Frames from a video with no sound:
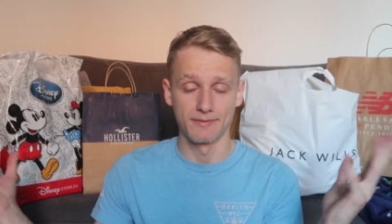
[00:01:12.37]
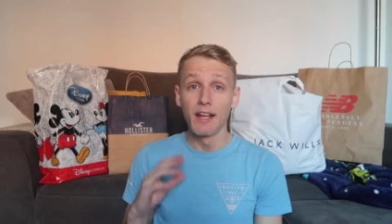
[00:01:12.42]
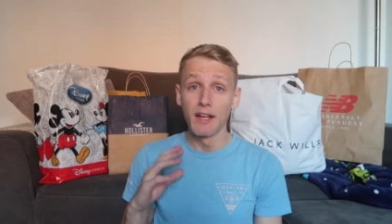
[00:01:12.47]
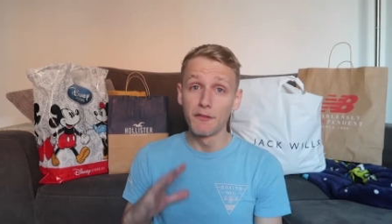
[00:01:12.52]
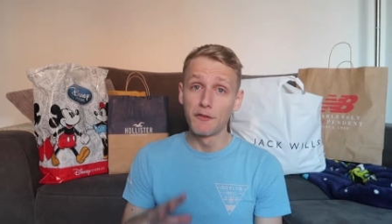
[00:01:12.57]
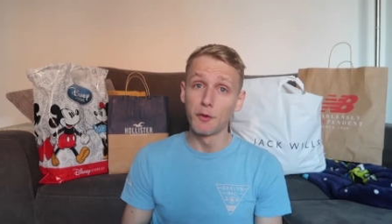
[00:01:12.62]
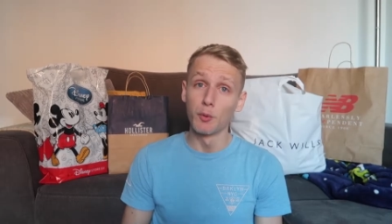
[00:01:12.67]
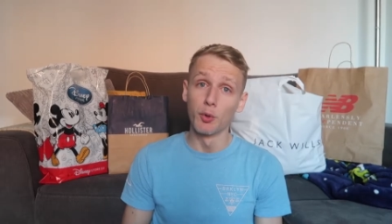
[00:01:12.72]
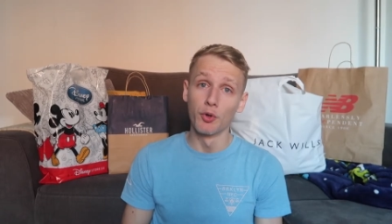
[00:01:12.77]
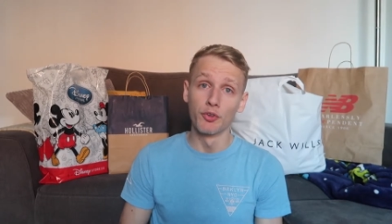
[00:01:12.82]
And
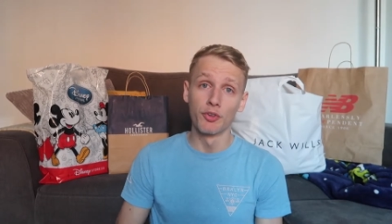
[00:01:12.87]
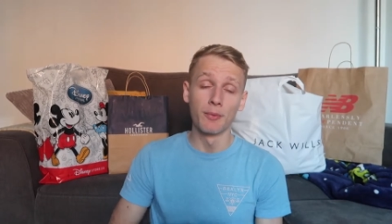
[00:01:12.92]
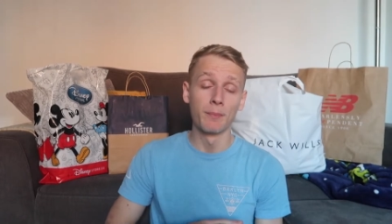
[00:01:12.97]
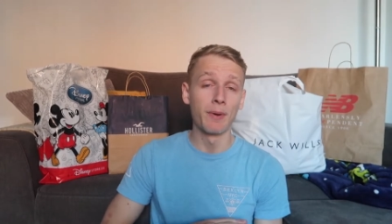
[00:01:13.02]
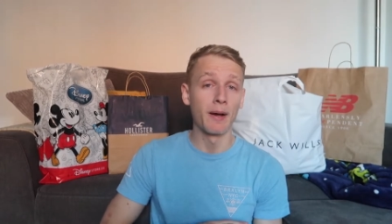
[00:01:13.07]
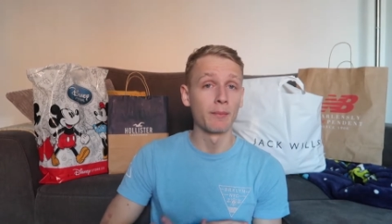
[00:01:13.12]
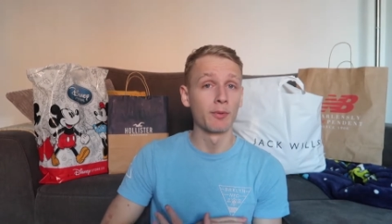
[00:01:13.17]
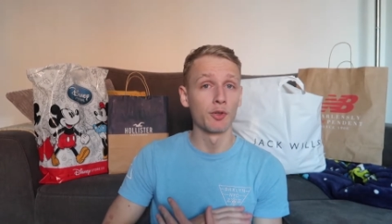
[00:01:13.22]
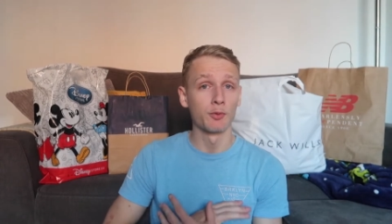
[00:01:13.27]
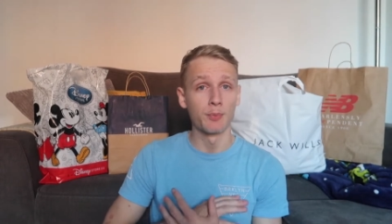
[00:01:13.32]
if you're wondering,
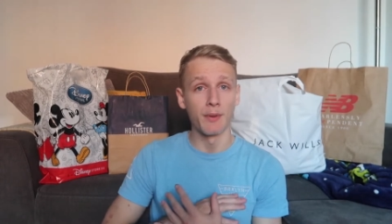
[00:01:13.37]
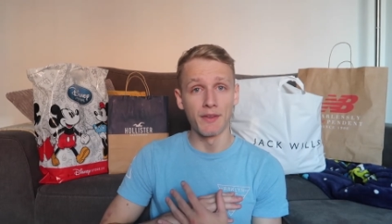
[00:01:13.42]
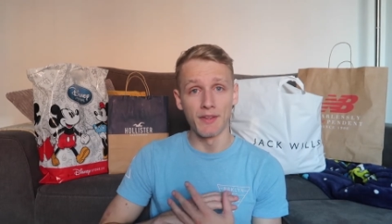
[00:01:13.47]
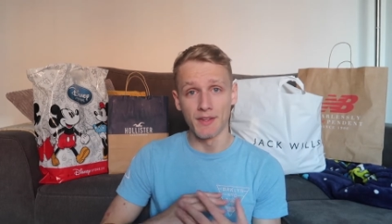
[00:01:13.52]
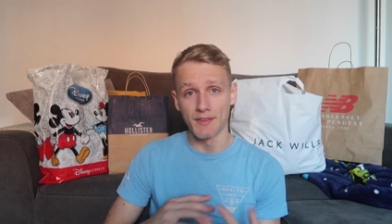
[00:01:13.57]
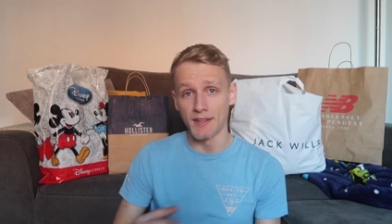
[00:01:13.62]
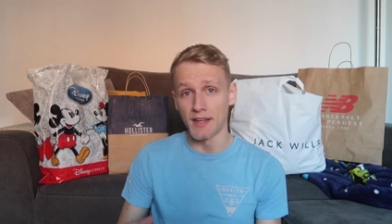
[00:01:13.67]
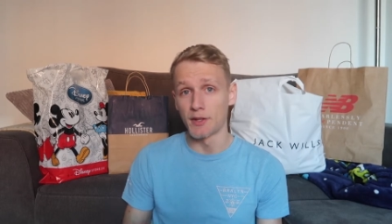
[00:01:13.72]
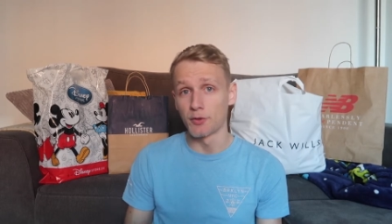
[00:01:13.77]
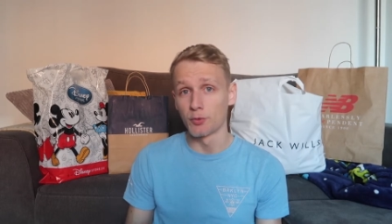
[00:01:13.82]
Pablo spent
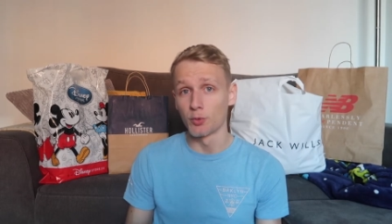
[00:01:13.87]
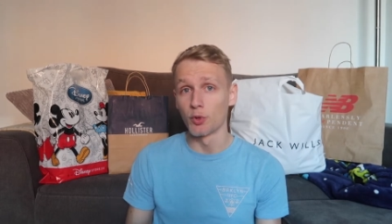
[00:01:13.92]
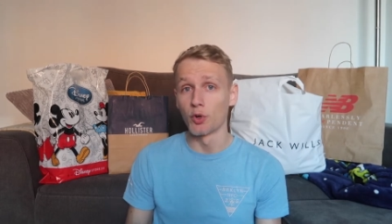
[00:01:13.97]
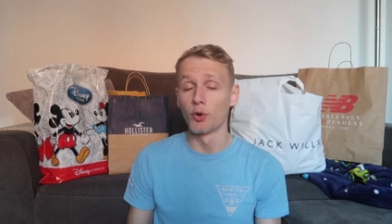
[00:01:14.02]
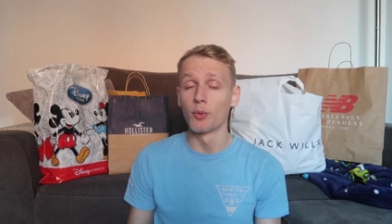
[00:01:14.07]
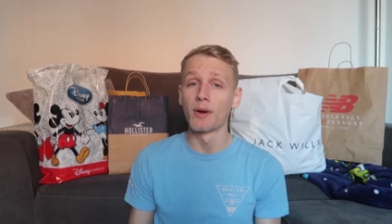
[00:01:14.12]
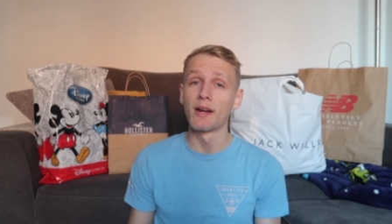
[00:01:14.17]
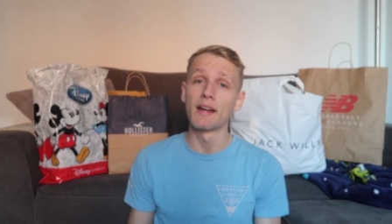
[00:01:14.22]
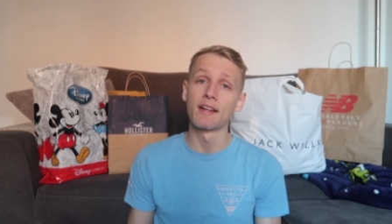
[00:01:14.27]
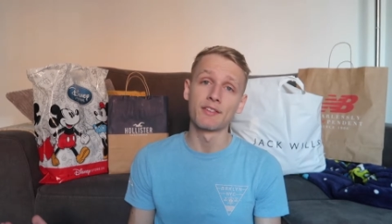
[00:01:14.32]
the days we were
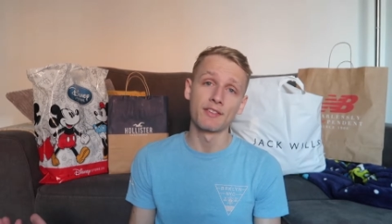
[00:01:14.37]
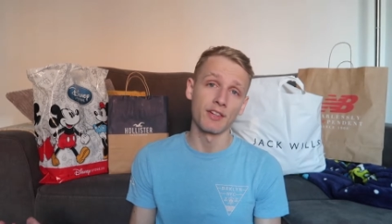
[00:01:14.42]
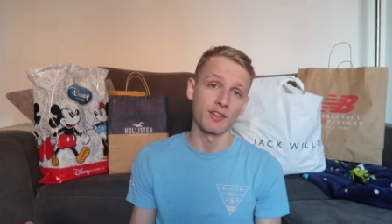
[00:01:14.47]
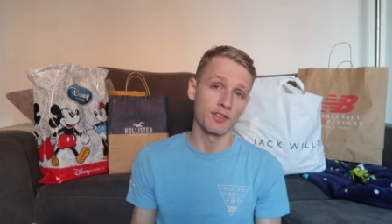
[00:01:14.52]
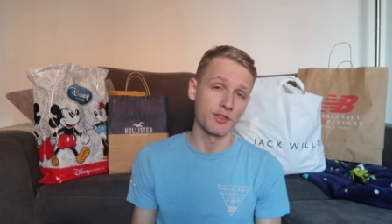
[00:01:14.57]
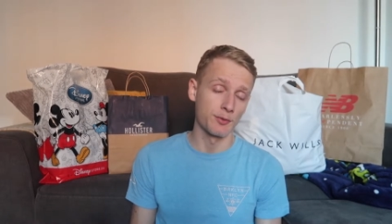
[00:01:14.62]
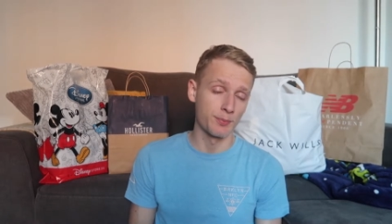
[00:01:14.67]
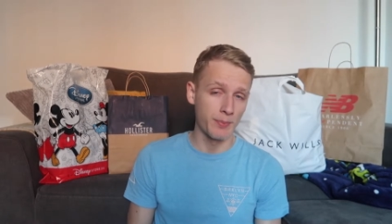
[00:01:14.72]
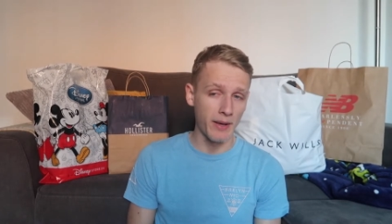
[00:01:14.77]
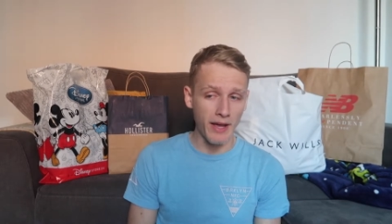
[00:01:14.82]
away at
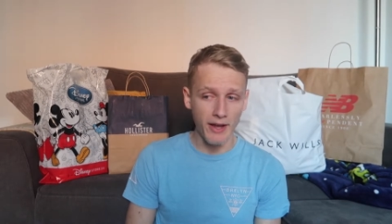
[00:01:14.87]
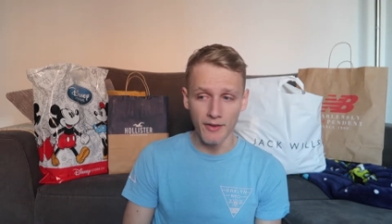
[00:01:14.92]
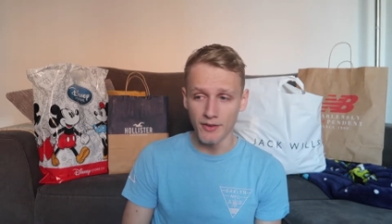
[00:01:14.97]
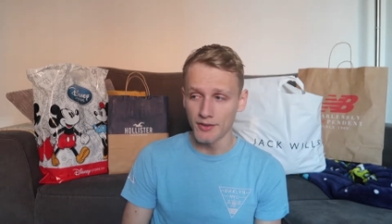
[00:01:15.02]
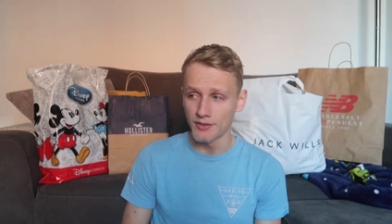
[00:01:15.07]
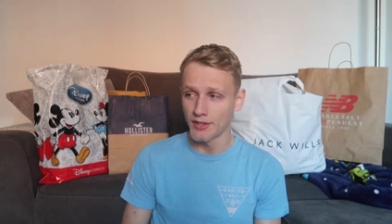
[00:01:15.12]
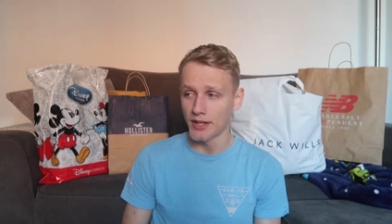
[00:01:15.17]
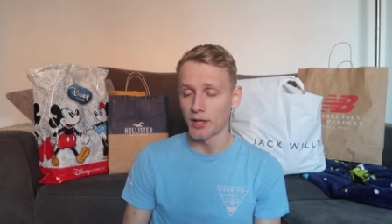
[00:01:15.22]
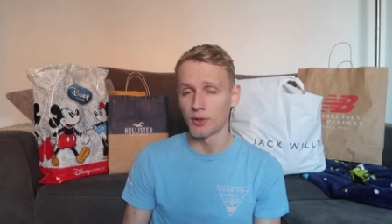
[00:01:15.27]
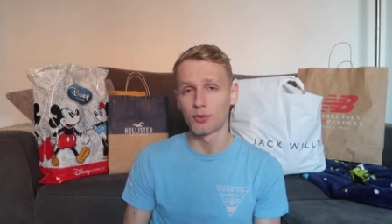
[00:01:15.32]
Chelsey's
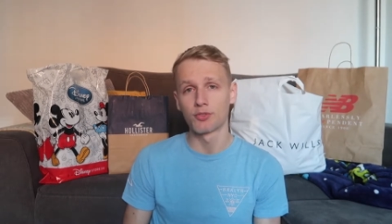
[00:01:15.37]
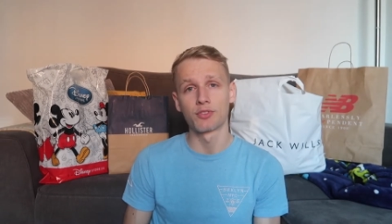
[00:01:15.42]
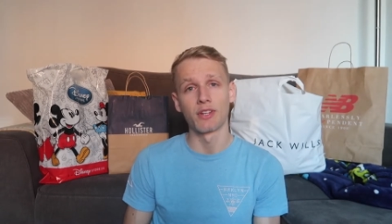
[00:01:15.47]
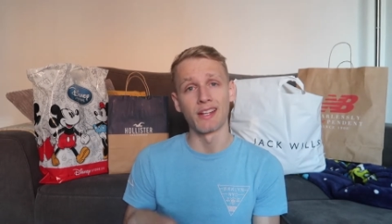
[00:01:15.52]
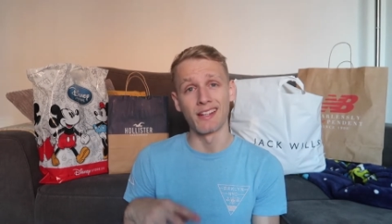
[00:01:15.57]
parents' house,